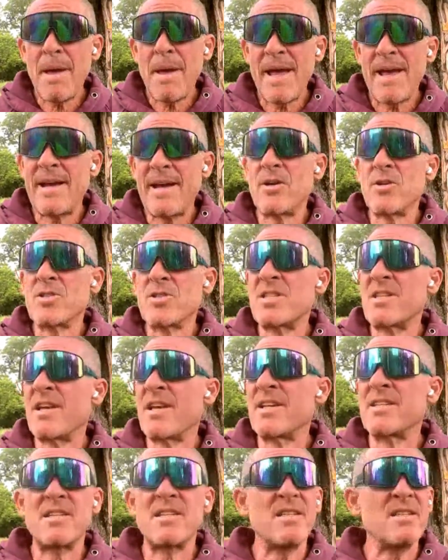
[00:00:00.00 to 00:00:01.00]
pairs
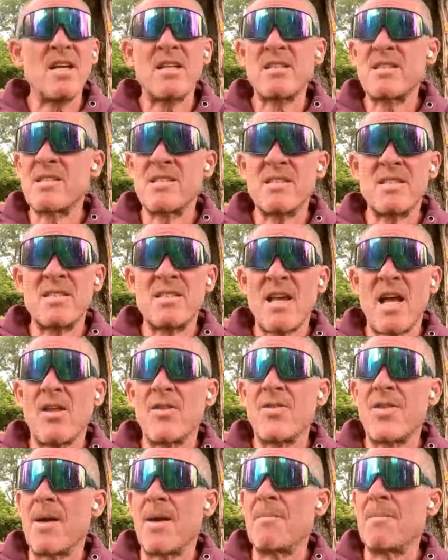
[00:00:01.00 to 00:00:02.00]
things and doesn't
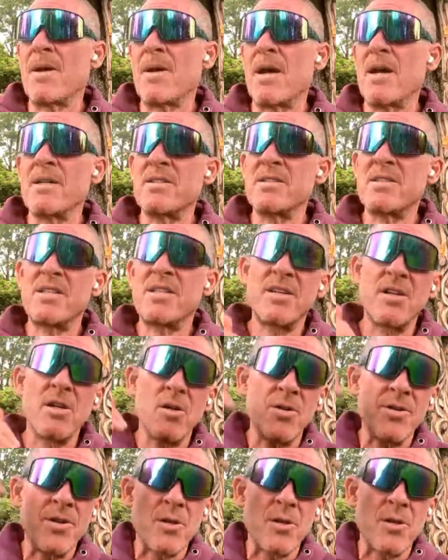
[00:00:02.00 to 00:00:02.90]
sell them until